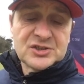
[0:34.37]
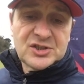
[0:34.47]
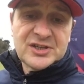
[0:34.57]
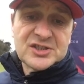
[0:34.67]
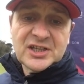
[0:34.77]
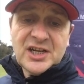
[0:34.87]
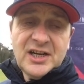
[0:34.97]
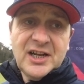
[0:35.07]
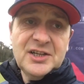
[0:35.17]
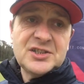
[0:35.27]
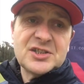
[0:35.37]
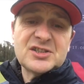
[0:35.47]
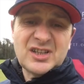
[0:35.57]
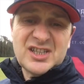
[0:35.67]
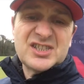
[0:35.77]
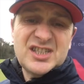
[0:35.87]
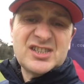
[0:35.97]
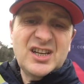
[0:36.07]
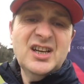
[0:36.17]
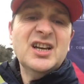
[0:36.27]
So it's like a lunge, it's like a
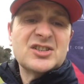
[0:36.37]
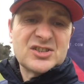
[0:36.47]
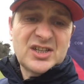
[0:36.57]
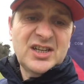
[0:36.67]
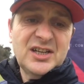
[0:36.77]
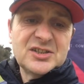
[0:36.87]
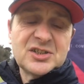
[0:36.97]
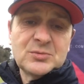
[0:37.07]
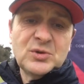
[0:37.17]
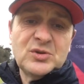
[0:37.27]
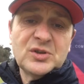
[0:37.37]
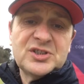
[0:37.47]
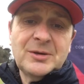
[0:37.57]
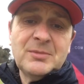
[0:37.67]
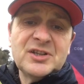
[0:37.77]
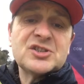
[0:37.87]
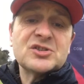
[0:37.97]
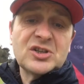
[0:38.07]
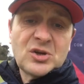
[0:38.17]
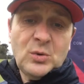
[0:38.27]
scissor. So it's a lunge, what you call a jump lunge. So
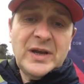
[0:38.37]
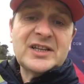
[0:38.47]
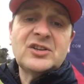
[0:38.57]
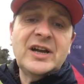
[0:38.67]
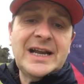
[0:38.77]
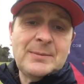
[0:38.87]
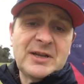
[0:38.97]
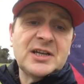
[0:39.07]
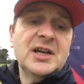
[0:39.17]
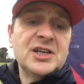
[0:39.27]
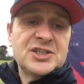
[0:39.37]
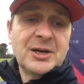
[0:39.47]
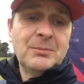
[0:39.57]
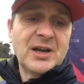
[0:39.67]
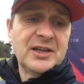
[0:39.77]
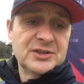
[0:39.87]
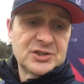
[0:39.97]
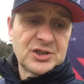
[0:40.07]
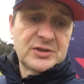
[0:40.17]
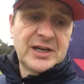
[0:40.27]
it's a quick, dynamic jump
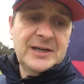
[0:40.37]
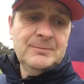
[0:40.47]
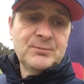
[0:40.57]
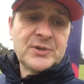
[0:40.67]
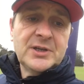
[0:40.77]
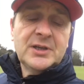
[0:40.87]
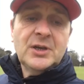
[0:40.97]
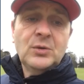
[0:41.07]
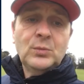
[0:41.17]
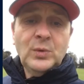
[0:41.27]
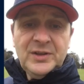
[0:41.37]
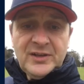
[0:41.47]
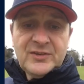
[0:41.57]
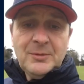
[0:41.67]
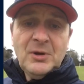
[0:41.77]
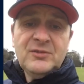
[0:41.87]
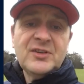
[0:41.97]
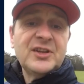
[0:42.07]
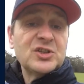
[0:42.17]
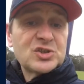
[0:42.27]
lunge, okay? When they've come over,
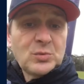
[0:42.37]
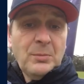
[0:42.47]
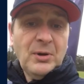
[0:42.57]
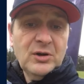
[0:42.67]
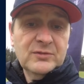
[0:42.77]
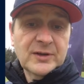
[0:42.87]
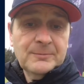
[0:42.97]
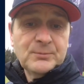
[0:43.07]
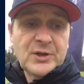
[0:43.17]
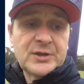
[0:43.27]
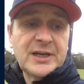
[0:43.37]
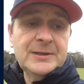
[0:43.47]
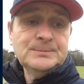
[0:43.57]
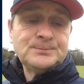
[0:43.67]
then you swap over, okay?